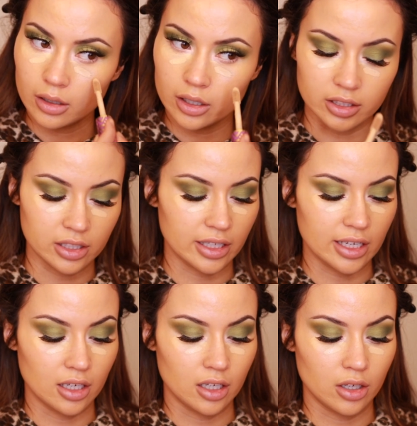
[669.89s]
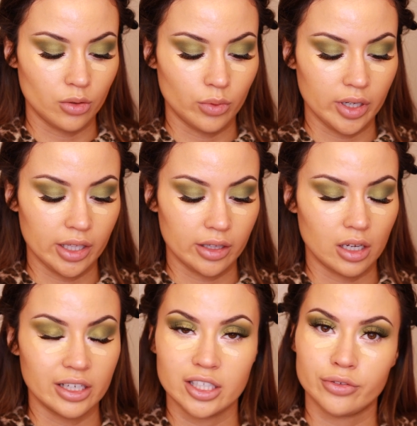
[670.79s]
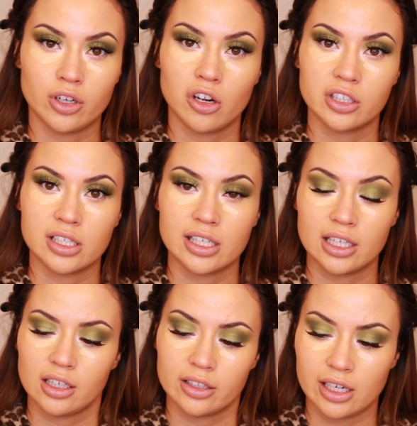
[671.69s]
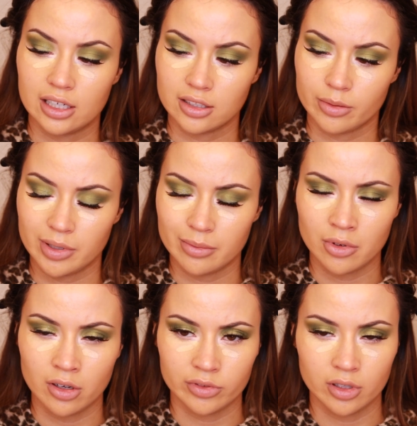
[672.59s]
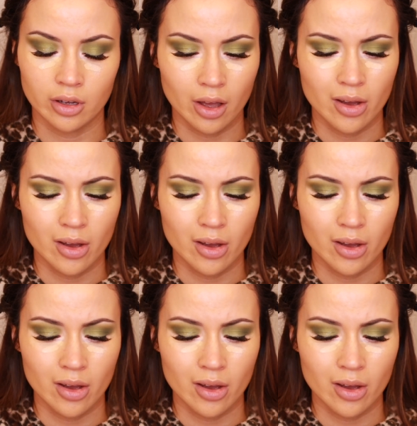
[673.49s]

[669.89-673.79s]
concealer with a different concealer that has a bit more of a